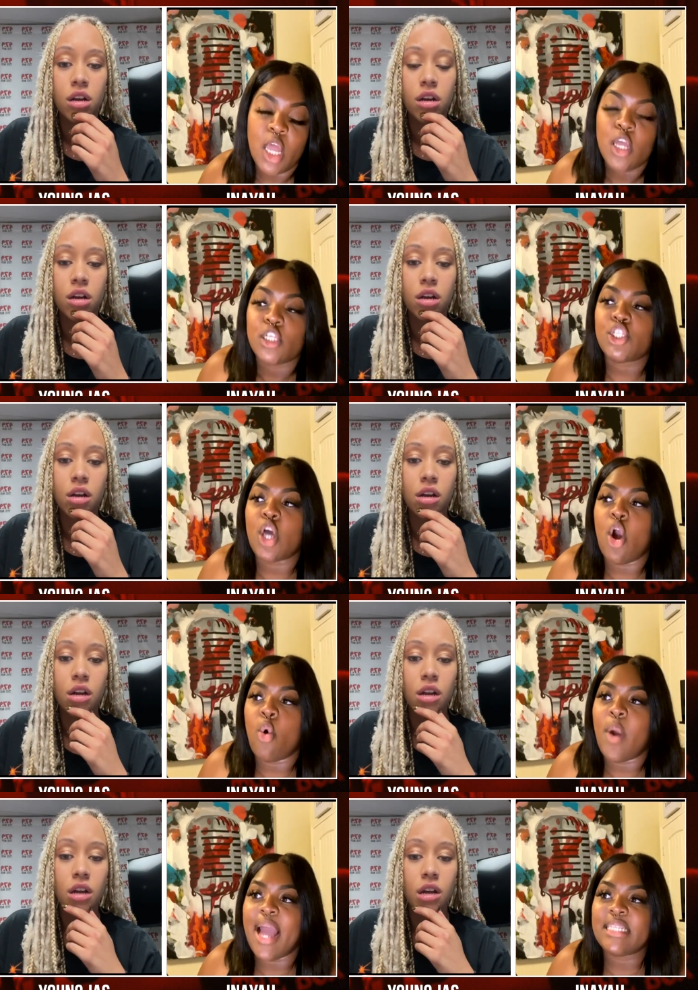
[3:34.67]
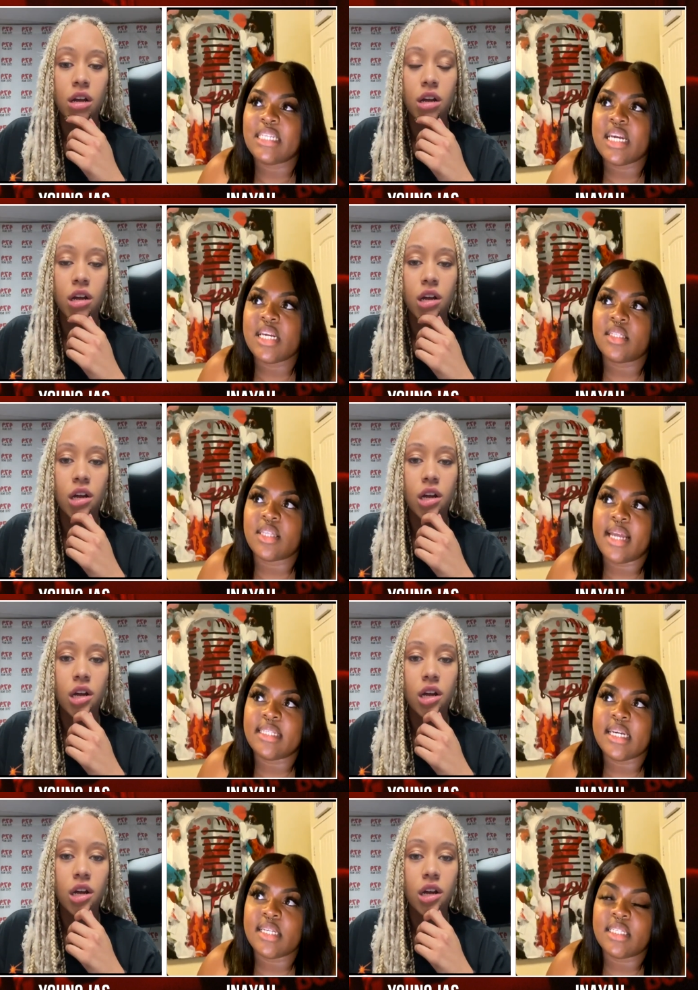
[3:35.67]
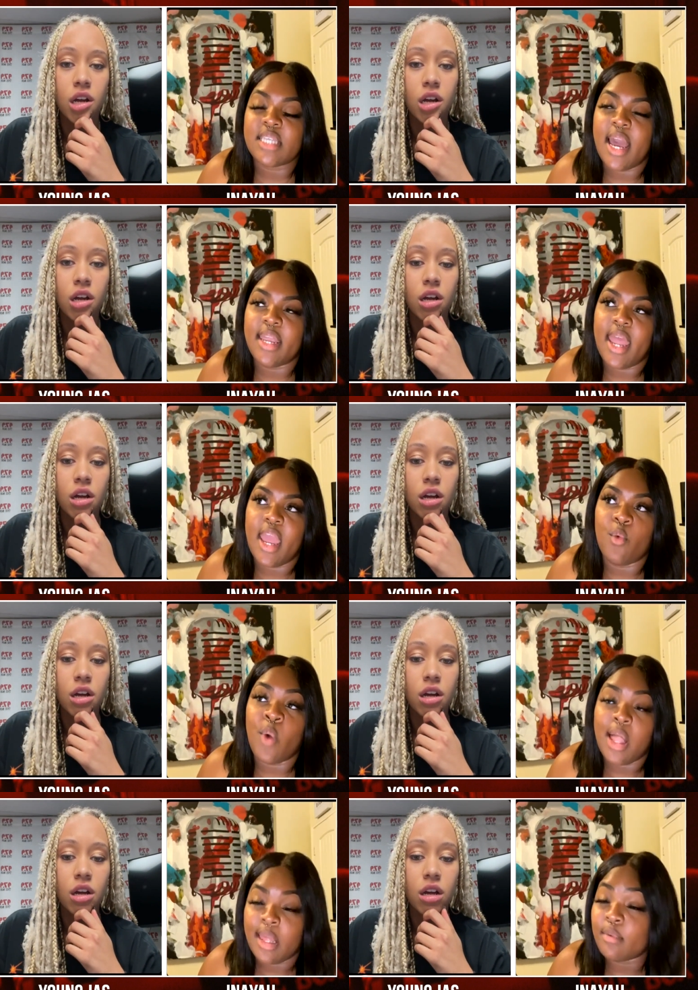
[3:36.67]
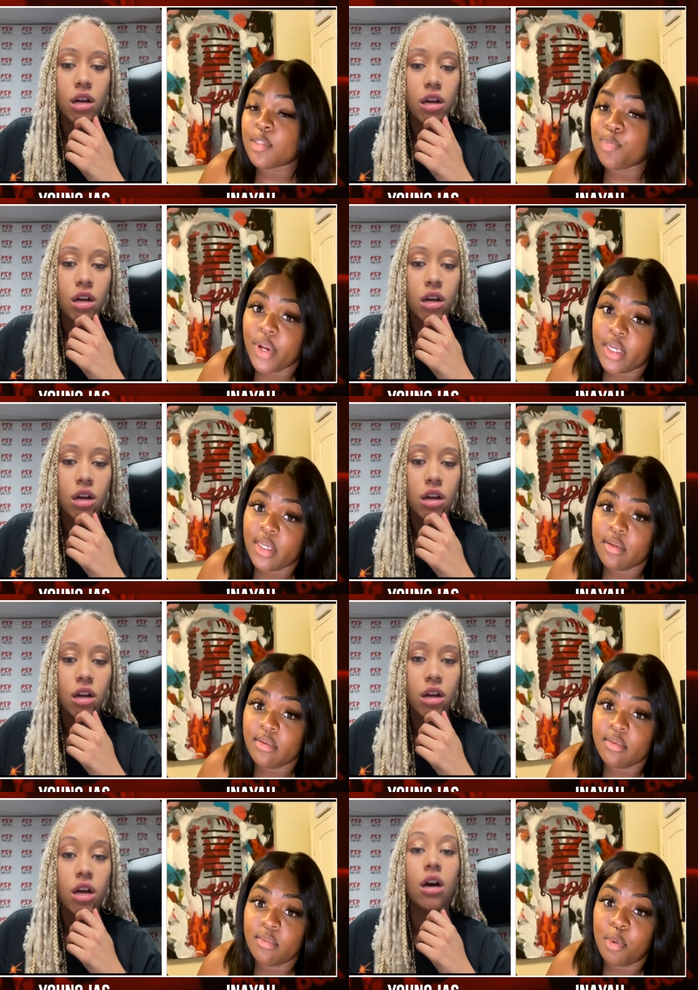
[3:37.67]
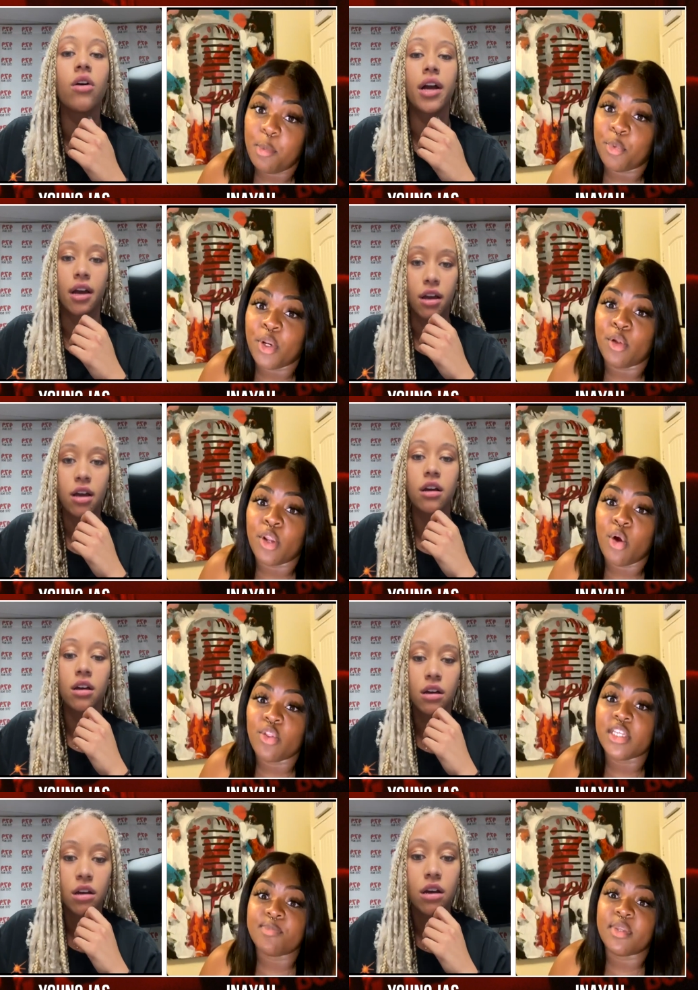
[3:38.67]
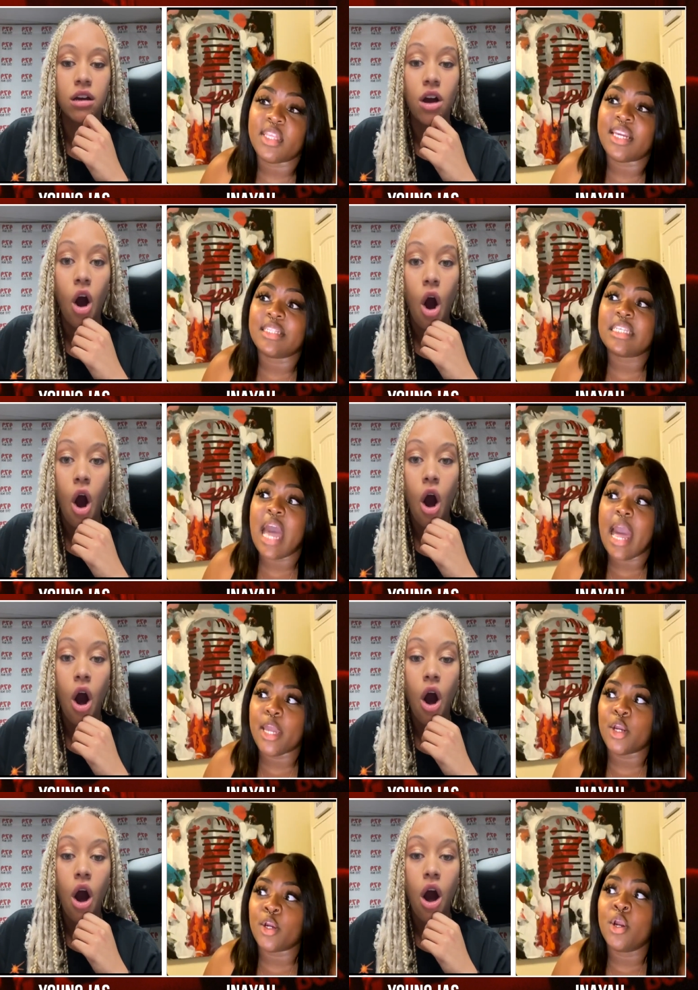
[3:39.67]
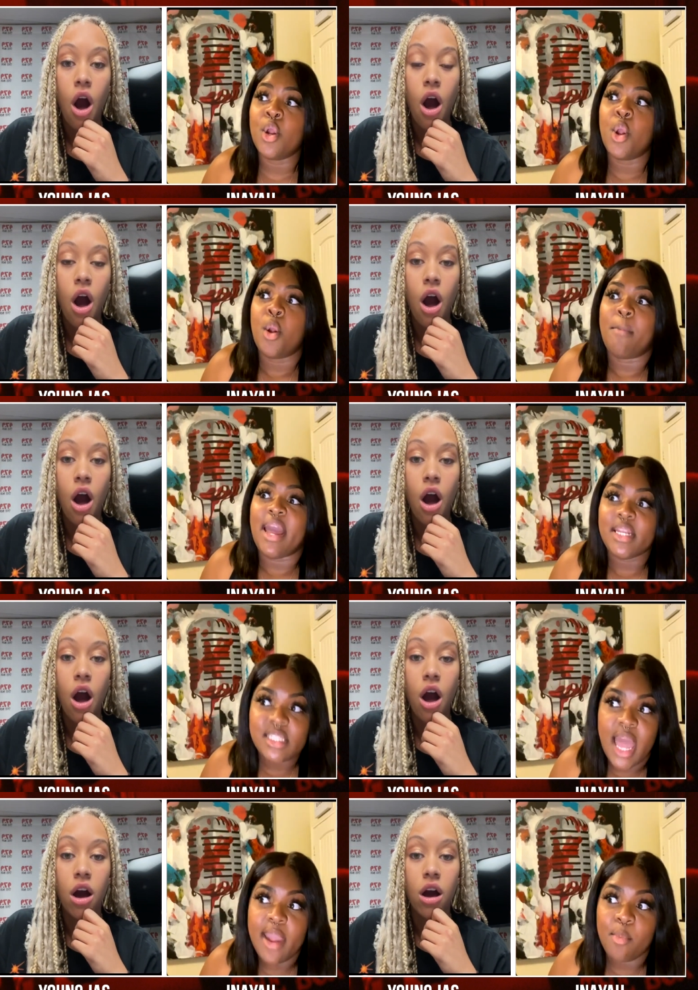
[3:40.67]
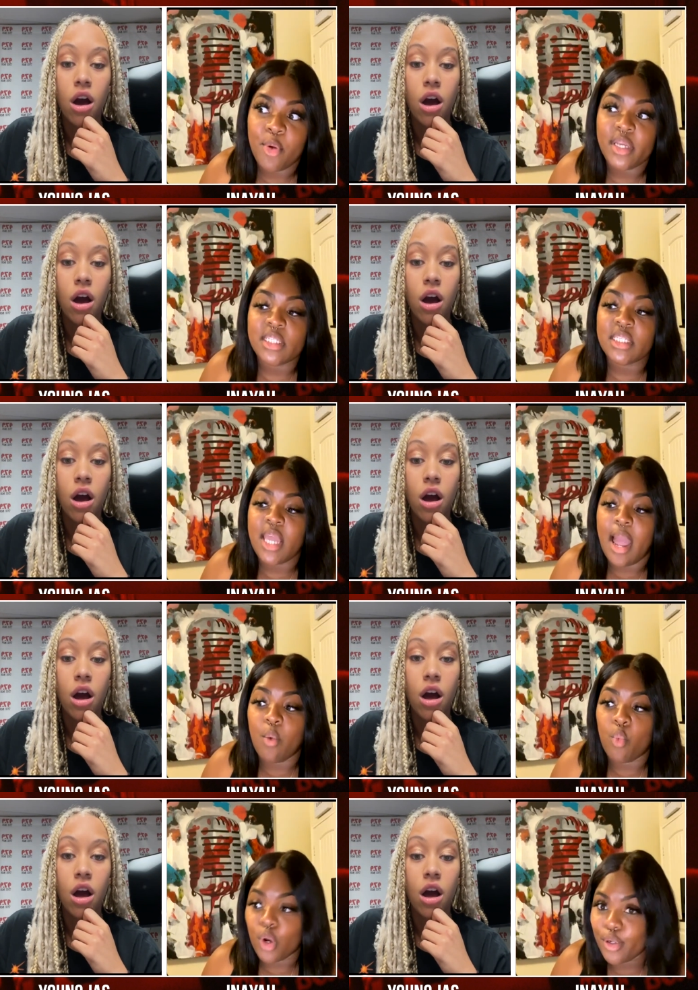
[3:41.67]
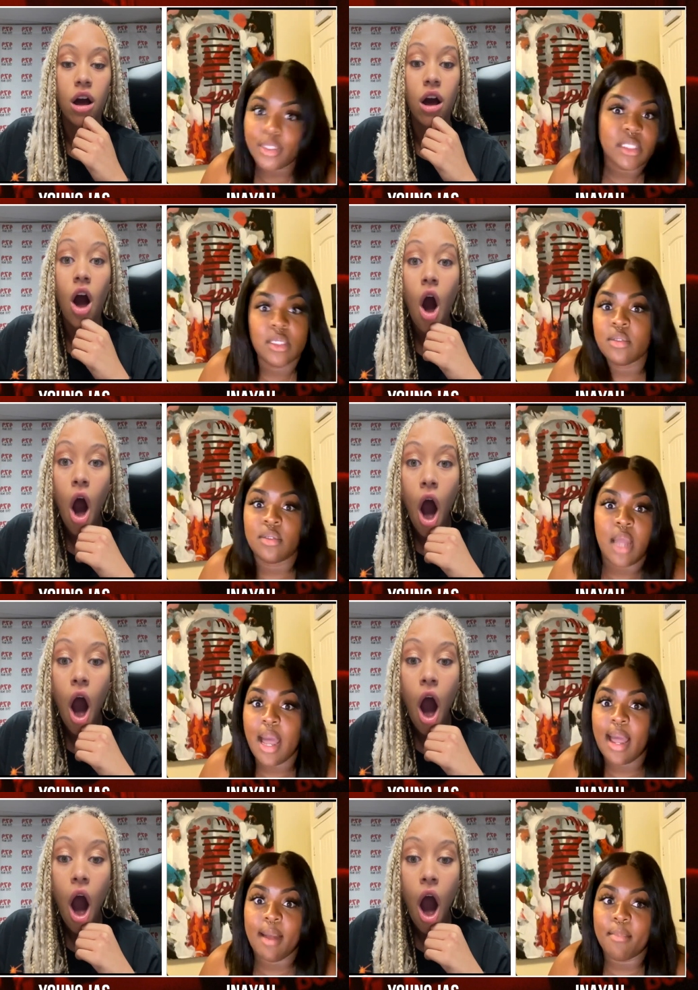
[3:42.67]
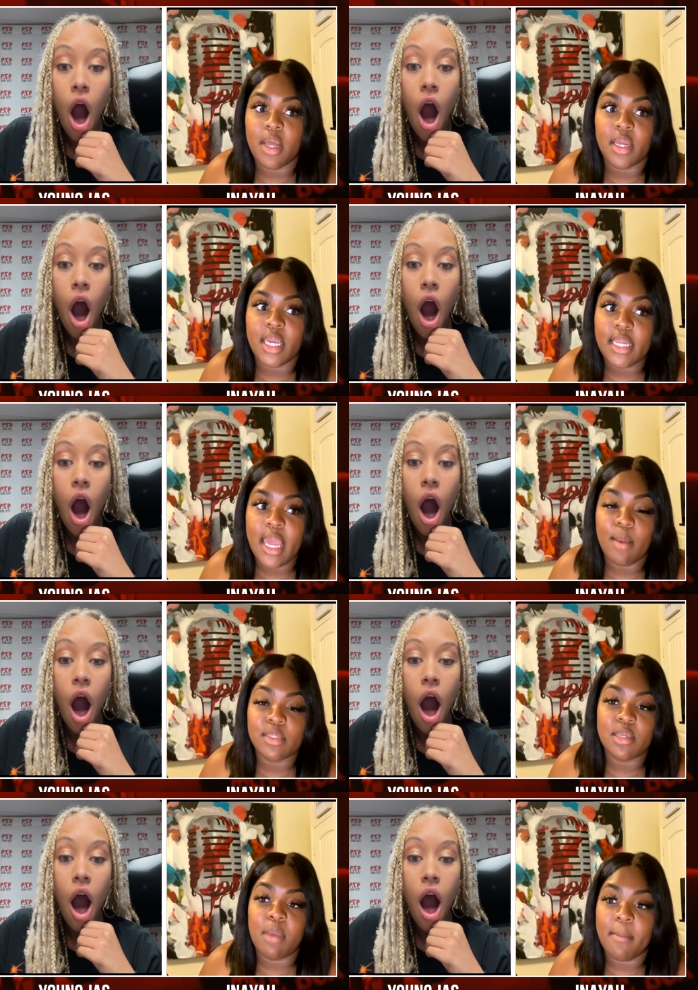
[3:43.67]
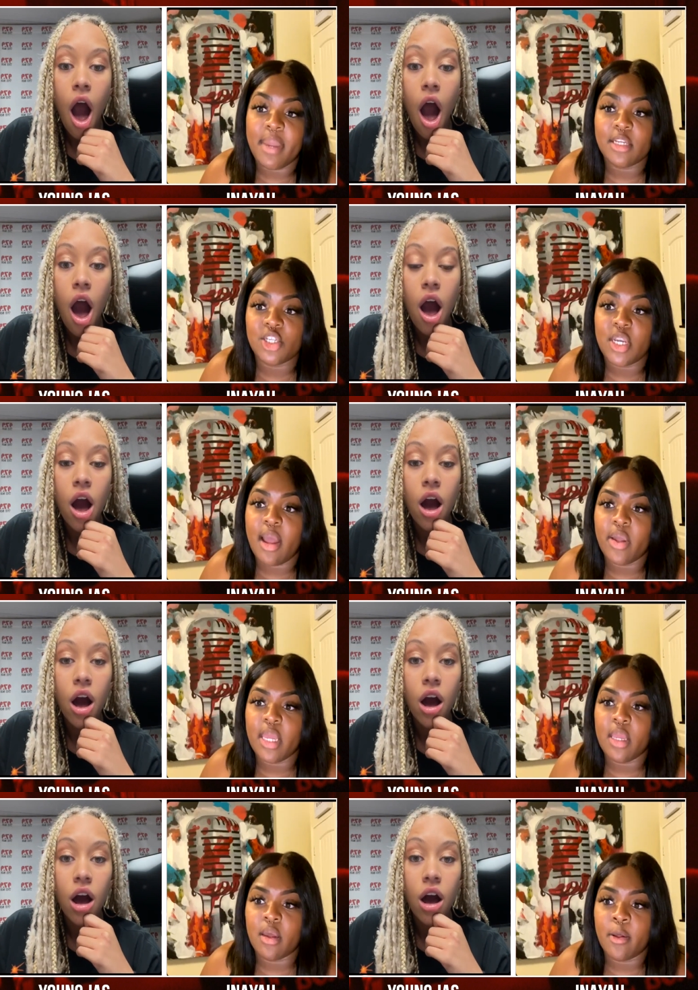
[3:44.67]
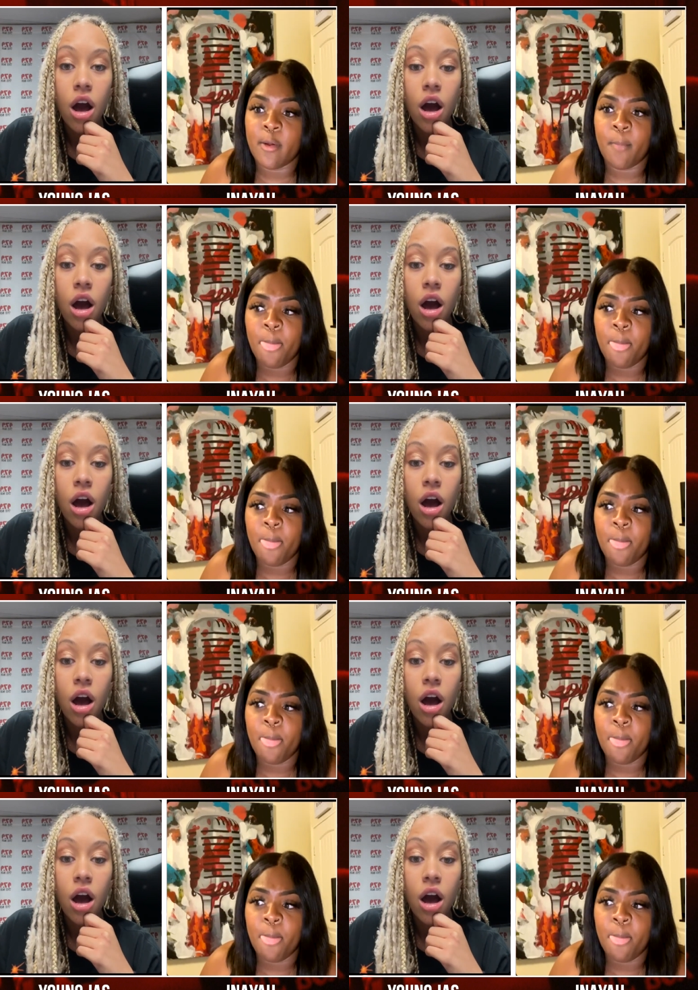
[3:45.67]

Speaker 1: So I did, I did side A while I was pregnant. People okay. don't know this, but the entire, my entire pregnancy, I worked. I, am uh, Kenny Hamilton, my manager now. He, um,